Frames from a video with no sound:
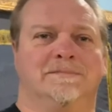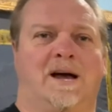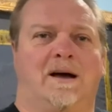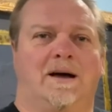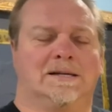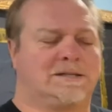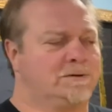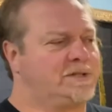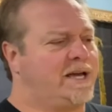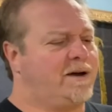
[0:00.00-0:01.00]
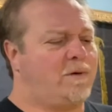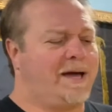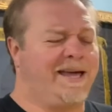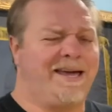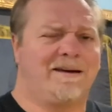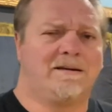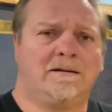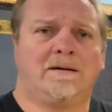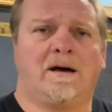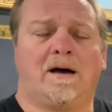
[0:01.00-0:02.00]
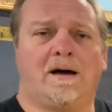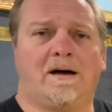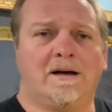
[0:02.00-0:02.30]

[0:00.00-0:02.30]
Uh, so stay away uh,